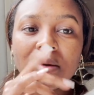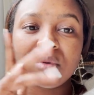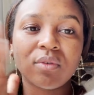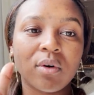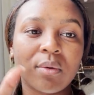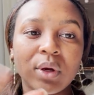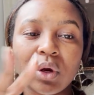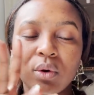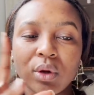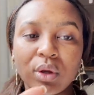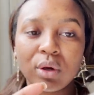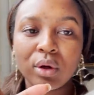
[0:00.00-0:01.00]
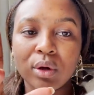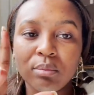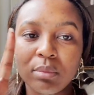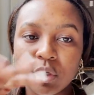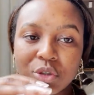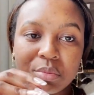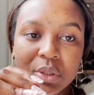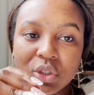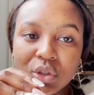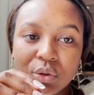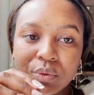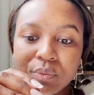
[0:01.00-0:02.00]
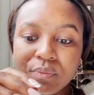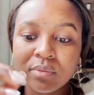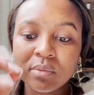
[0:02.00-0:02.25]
before we go to Machu Picchu.